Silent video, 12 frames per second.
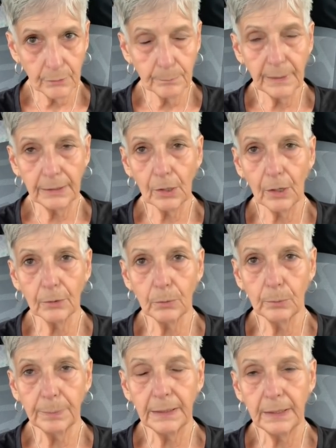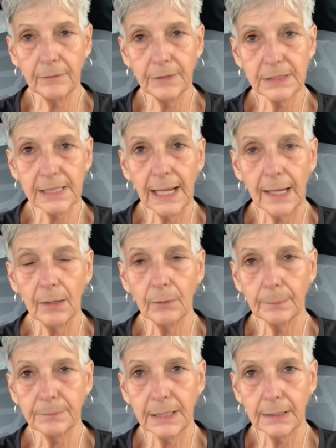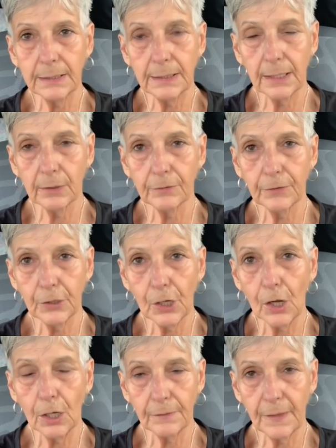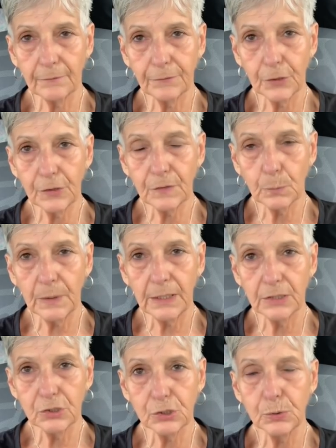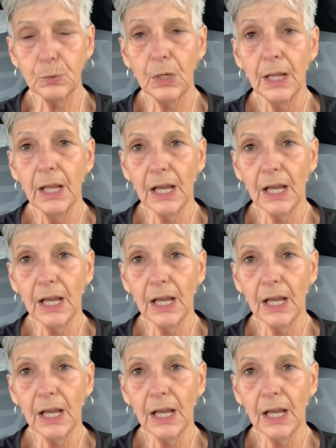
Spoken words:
My daughter will be leaving town. I'm taking care of her dog that first week in June.